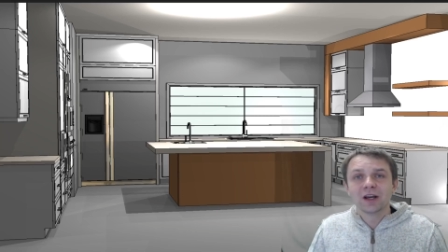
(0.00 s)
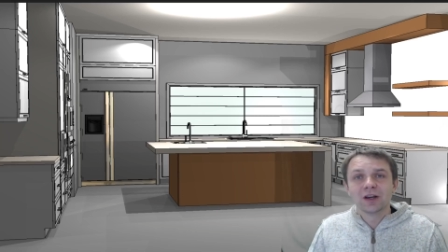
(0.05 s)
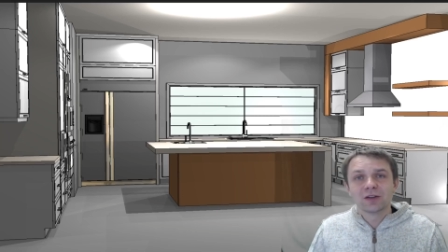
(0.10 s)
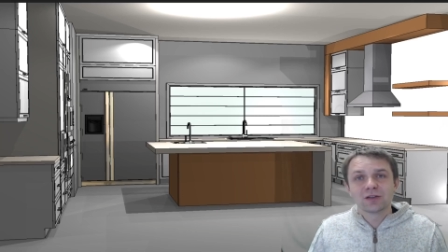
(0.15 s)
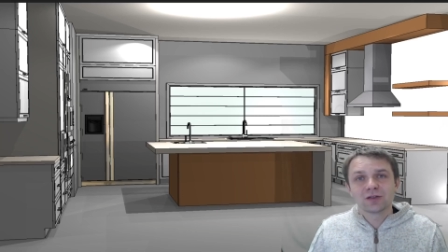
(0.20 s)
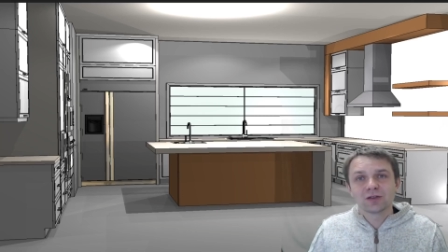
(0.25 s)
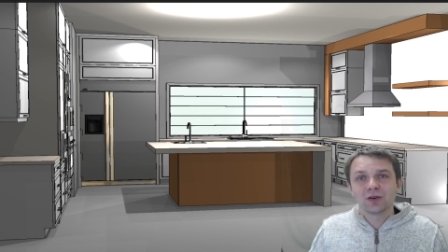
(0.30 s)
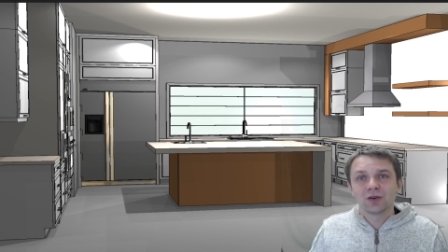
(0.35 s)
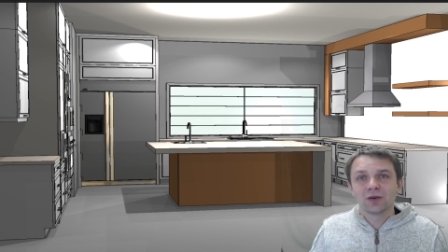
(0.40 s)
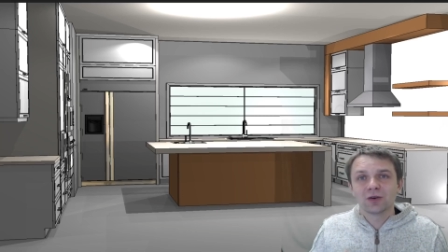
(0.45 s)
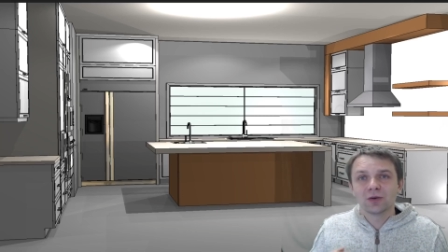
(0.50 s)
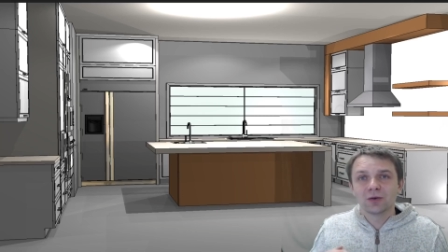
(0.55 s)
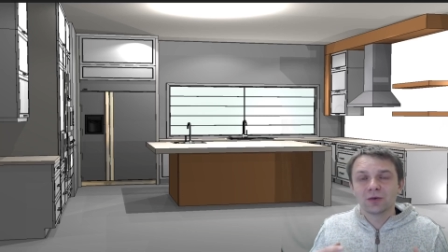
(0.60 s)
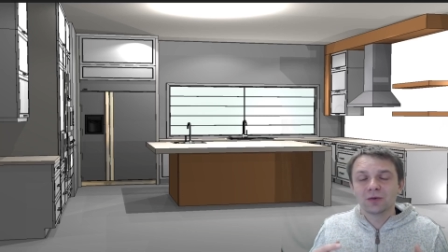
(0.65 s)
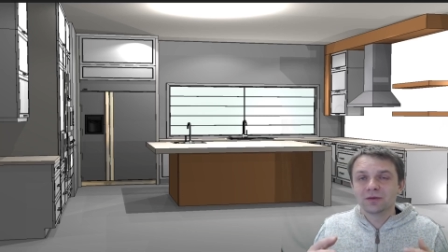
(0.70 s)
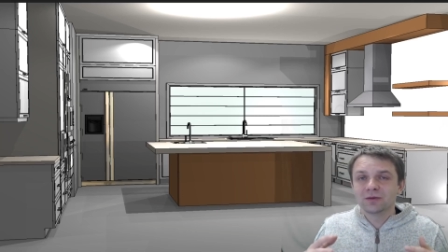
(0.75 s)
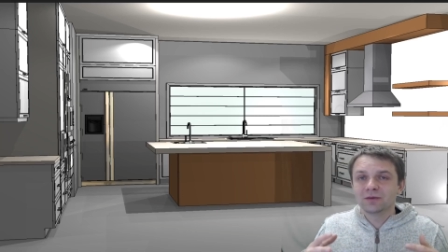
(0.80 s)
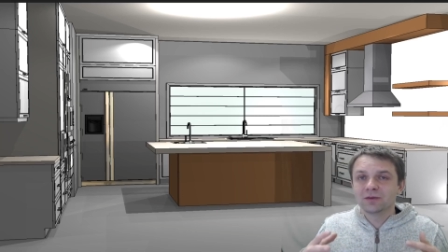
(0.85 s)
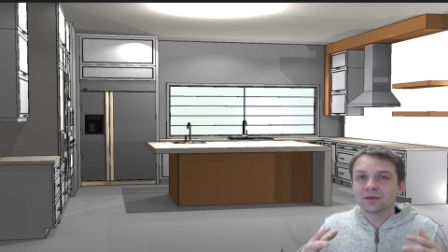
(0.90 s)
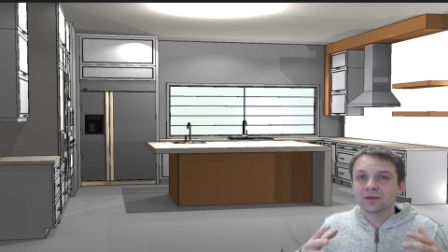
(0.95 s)

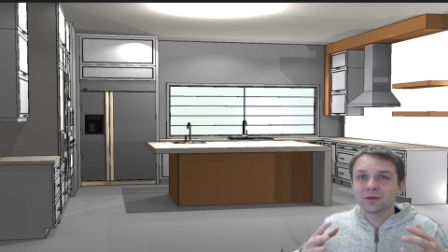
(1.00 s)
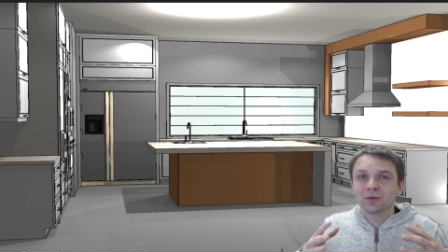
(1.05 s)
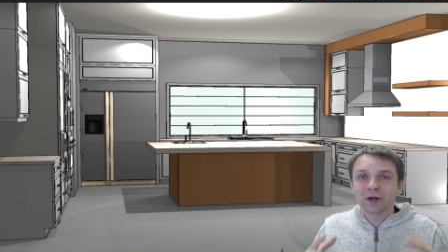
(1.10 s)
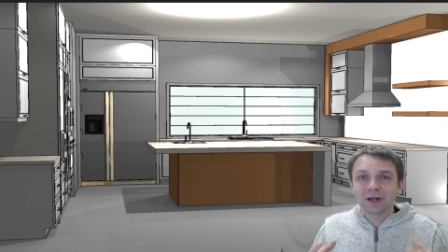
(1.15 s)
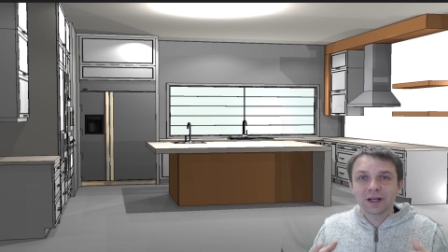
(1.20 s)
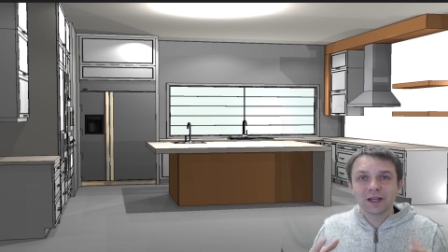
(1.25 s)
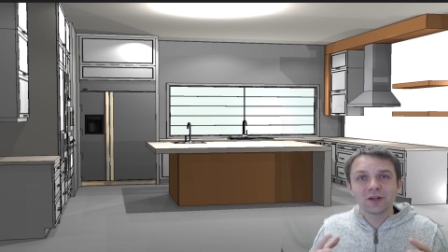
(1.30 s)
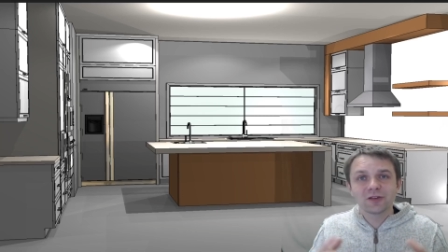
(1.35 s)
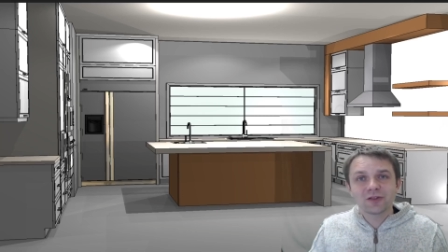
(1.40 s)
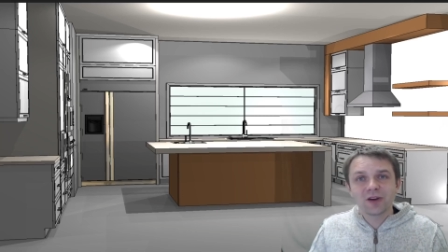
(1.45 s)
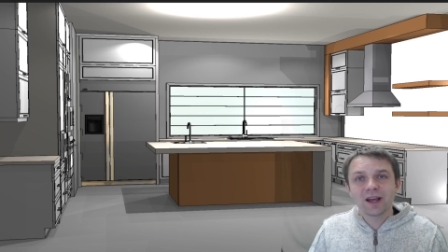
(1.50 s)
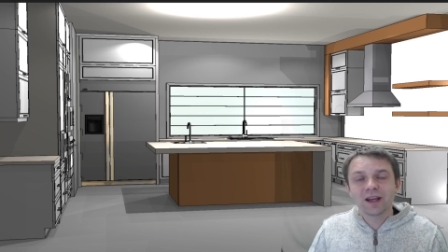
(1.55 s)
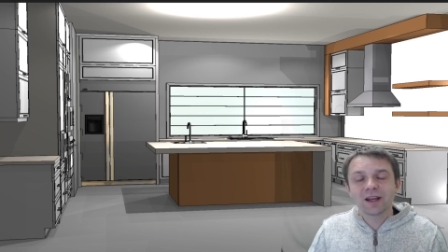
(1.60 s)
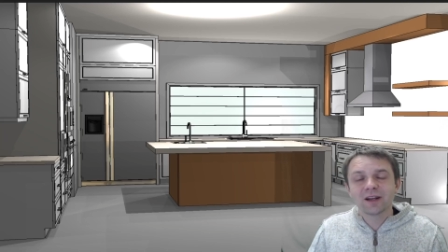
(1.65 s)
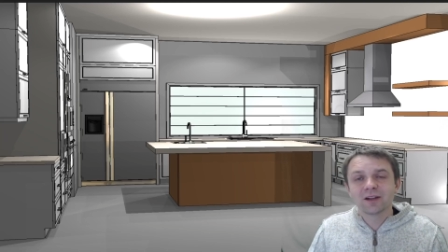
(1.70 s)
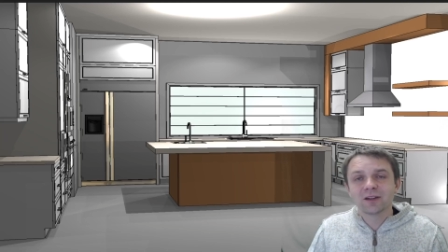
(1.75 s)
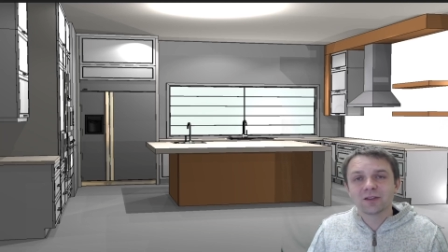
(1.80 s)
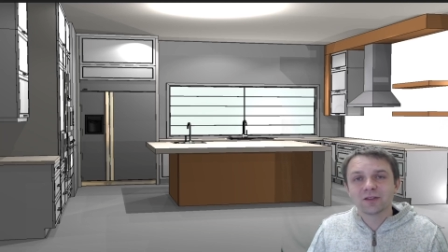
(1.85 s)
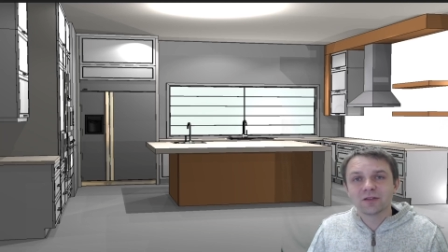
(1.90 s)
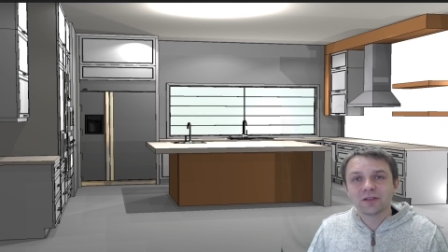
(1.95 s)
So working
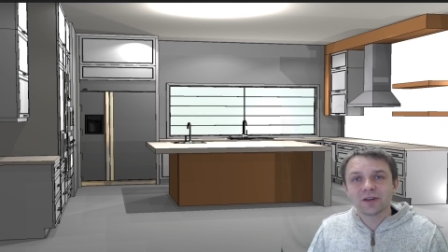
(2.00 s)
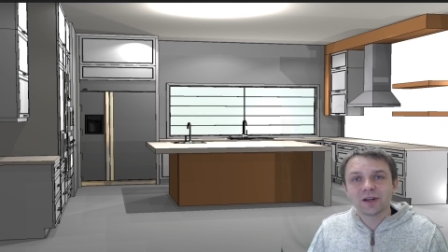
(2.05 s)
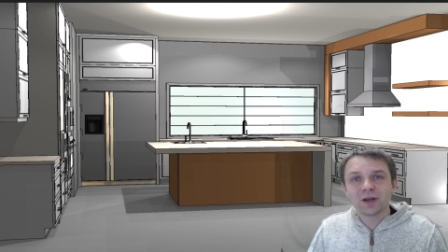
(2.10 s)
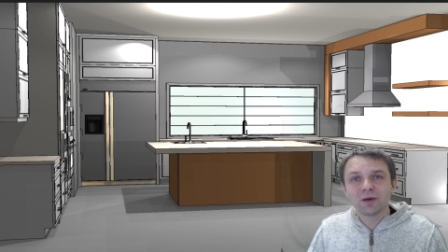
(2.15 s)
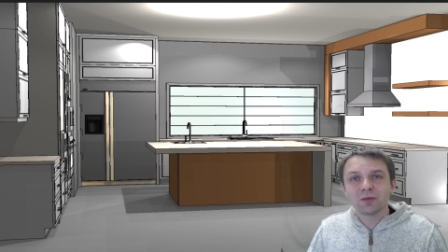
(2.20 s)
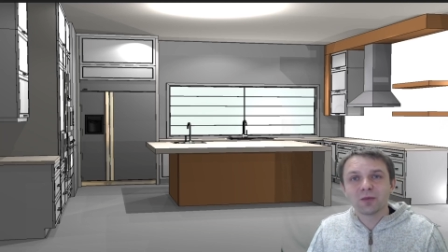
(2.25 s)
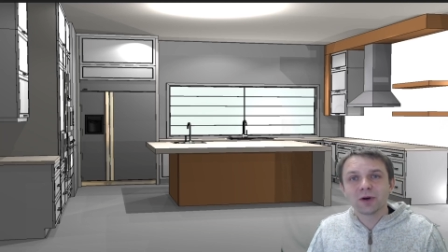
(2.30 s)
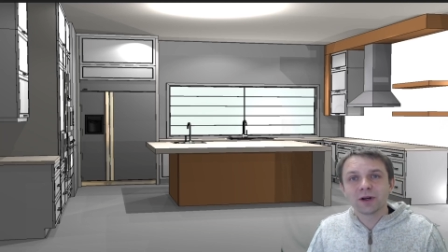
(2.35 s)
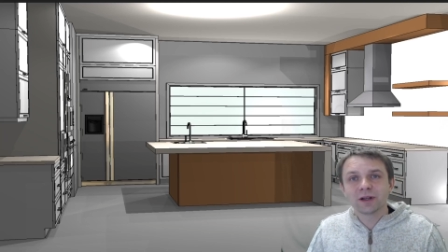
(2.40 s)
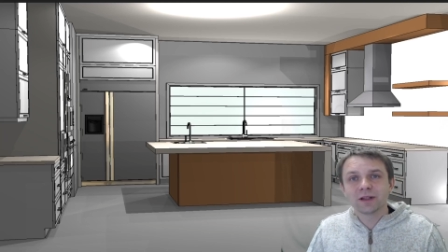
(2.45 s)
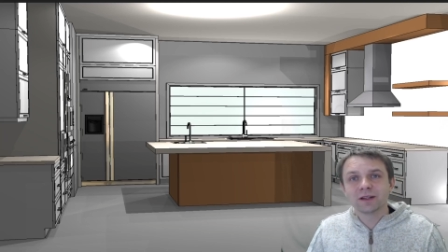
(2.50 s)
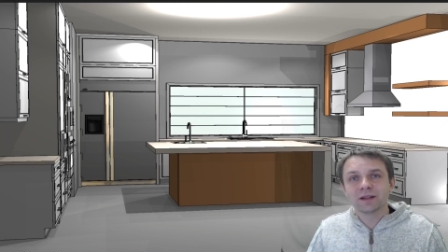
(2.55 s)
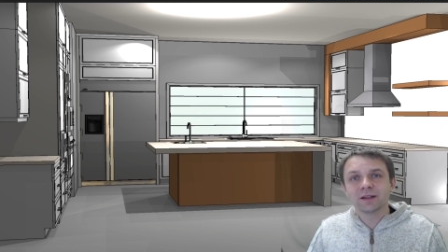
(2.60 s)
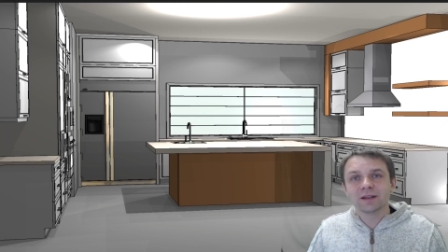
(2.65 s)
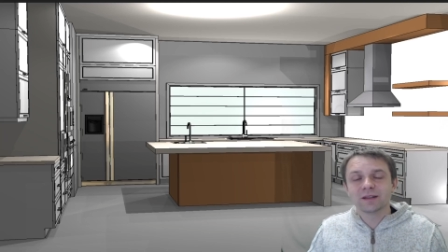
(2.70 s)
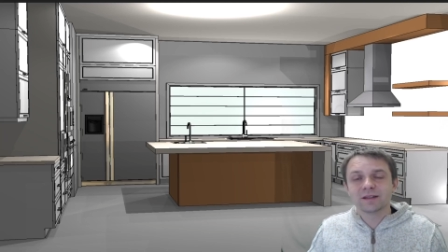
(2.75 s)
triangle is very important,